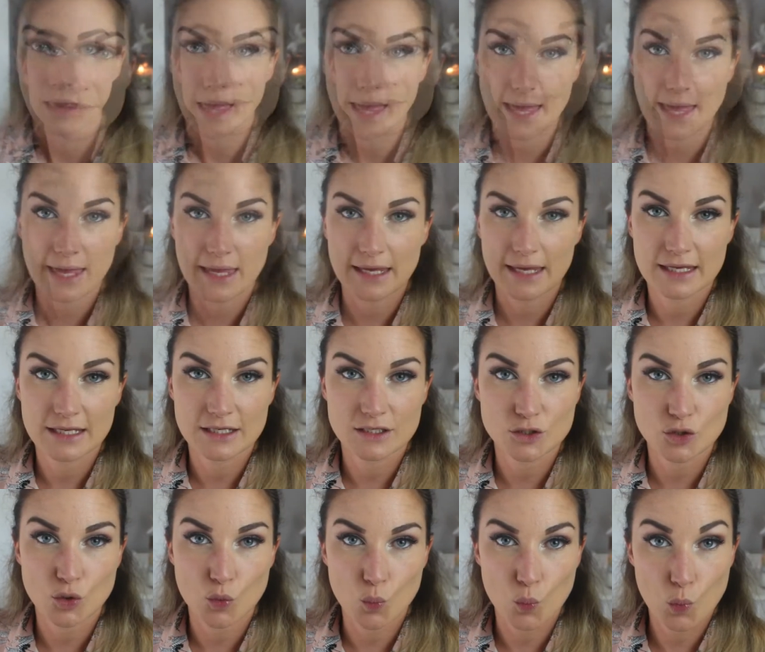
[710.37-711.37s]

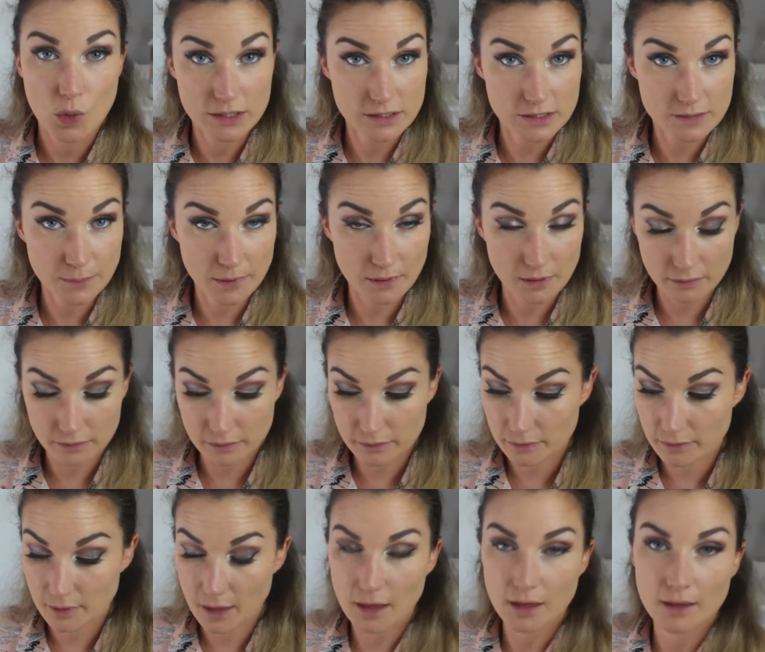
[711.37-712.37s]
And once both
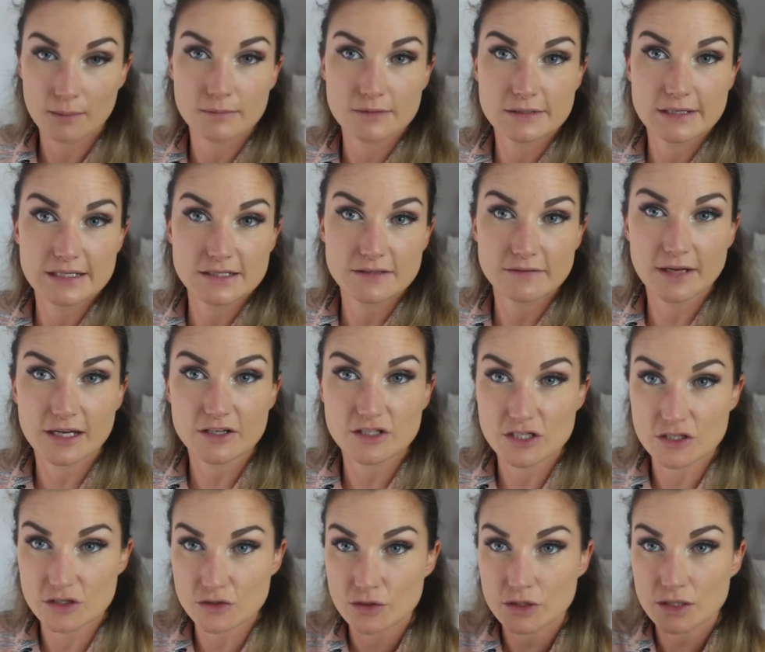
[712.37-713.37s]
sets of
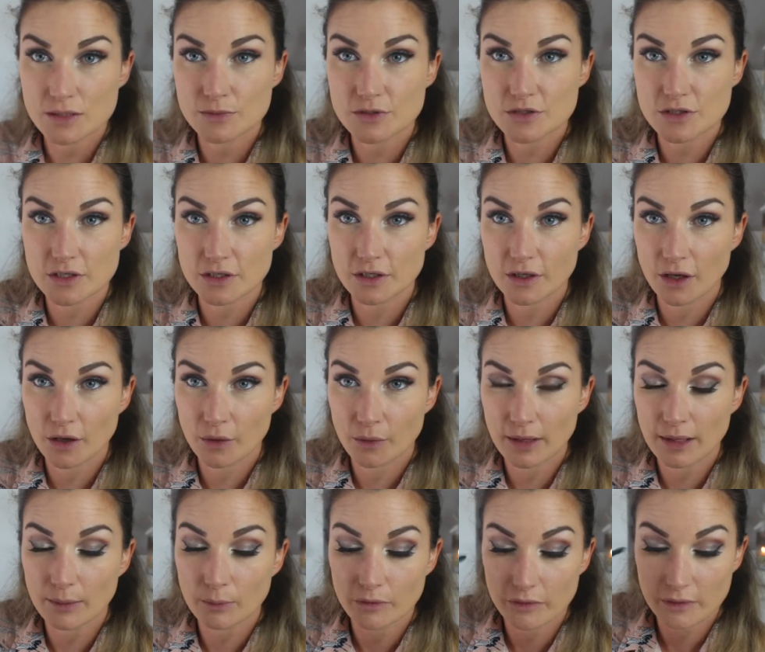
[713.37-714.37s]
lashes are on, I'm just going to go
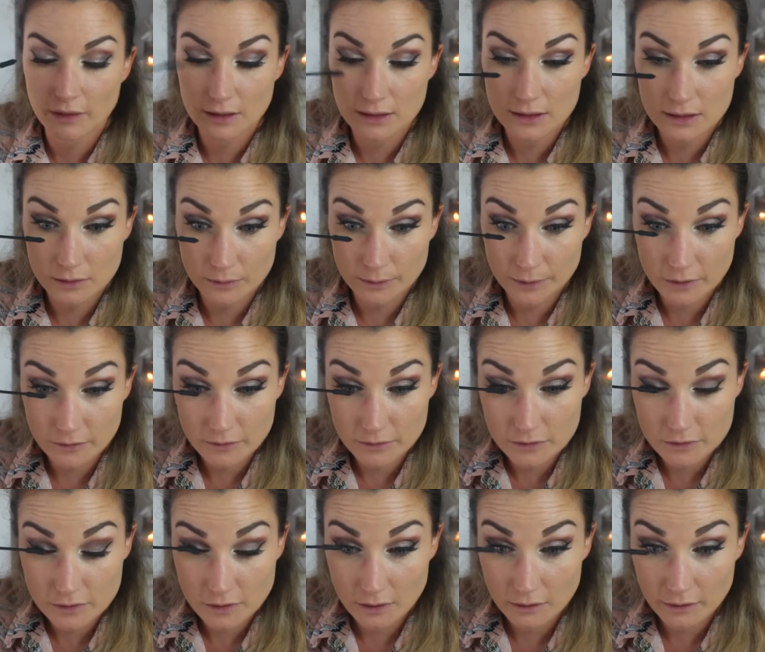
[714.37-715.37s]
in with a little bit of
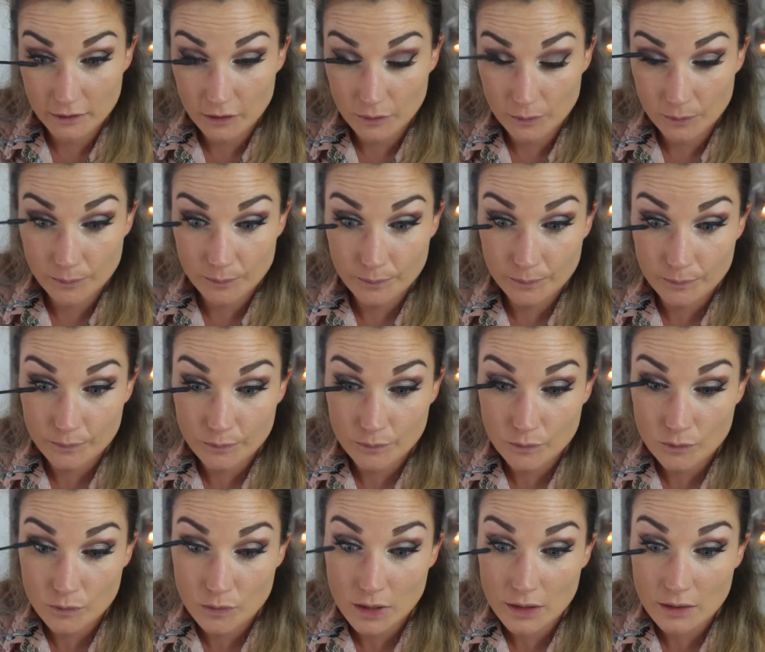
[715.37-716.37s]
mascara. You
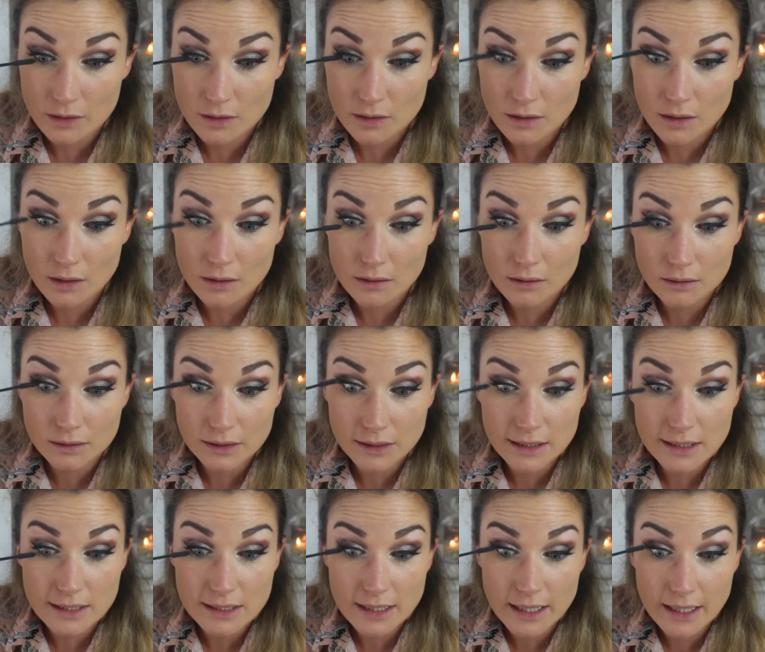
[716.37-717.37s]
won't hardly
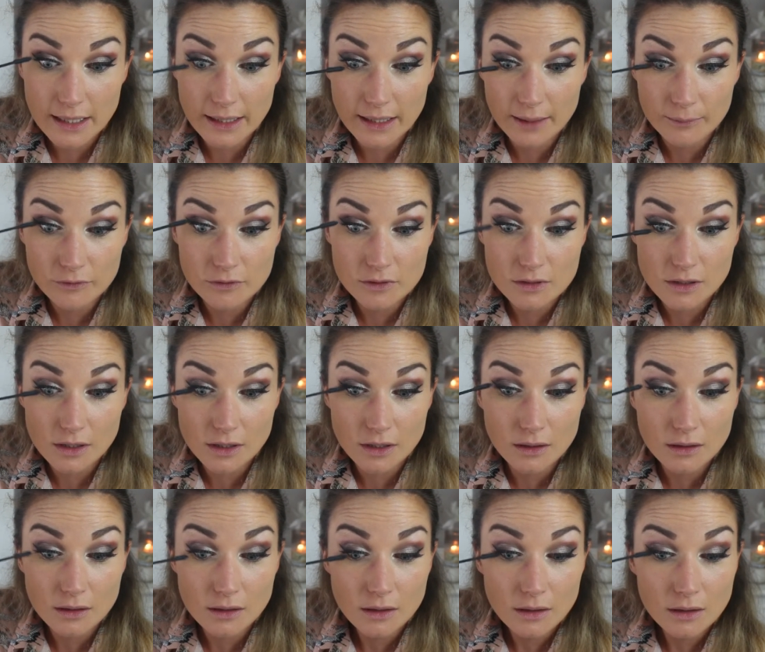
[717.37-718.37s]
need any, I'm just going to go
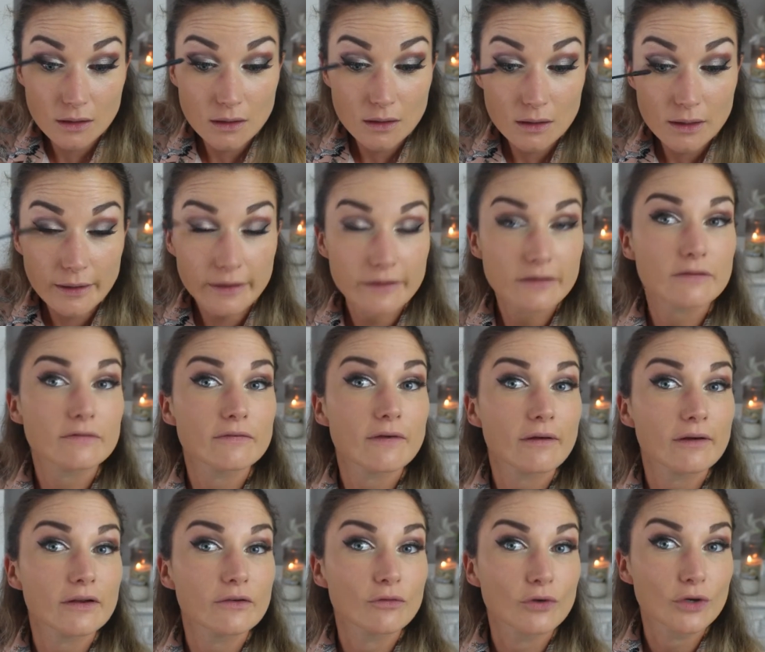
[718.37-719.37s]
at the
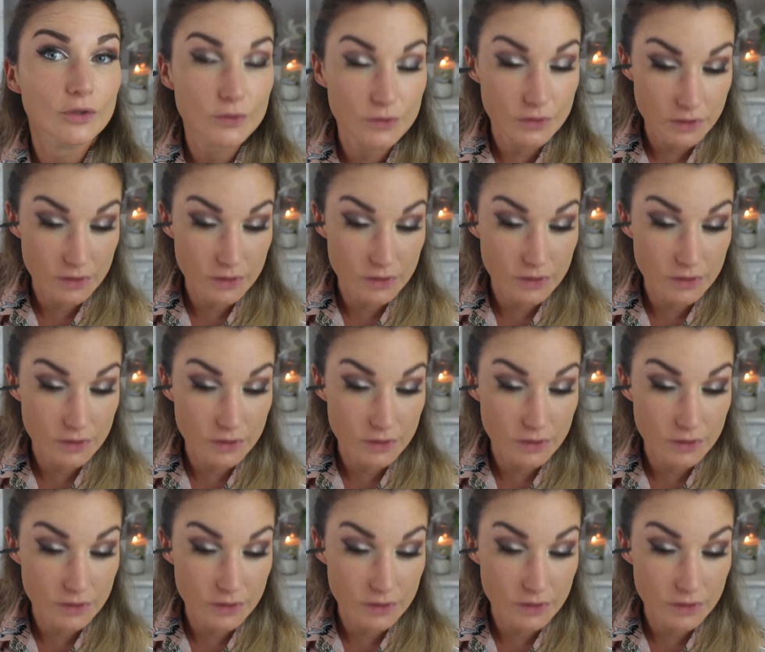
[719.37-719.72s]
very root.